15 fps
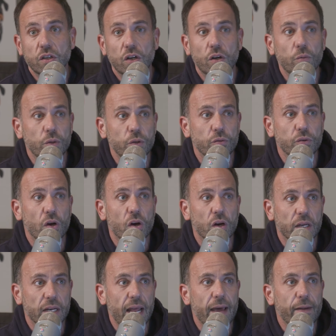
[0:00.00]
you know, with your
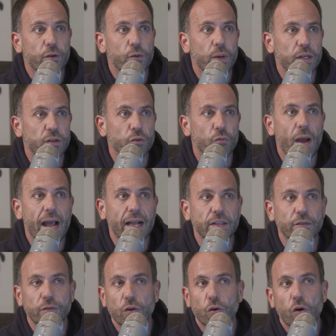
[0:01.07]
dog and how to
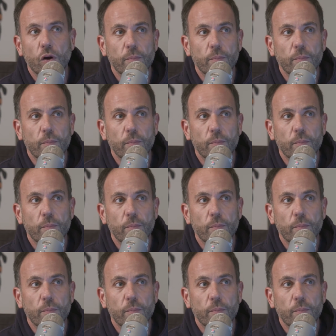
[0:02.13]
interact if there